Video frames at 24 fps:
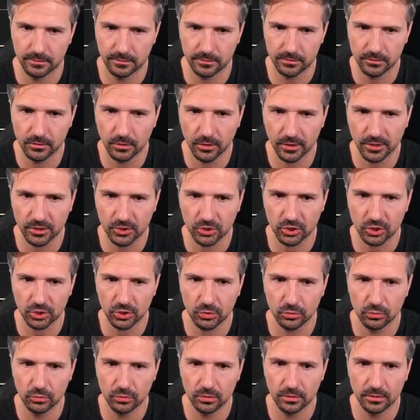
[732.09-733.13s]
Your
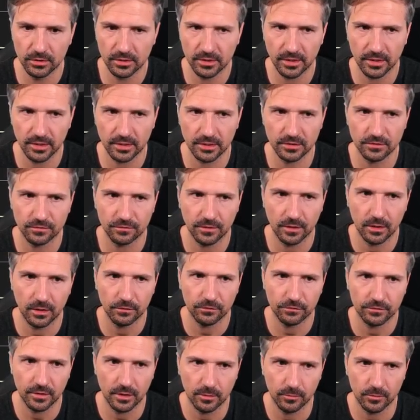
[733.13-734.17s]
HQ takes
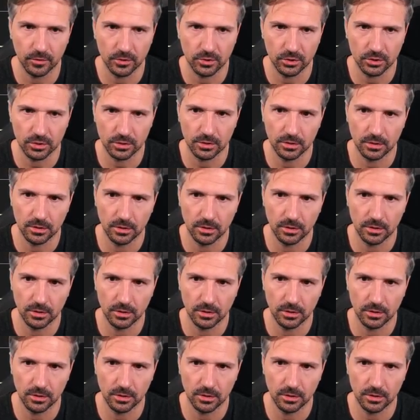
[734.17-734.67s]
5 damage.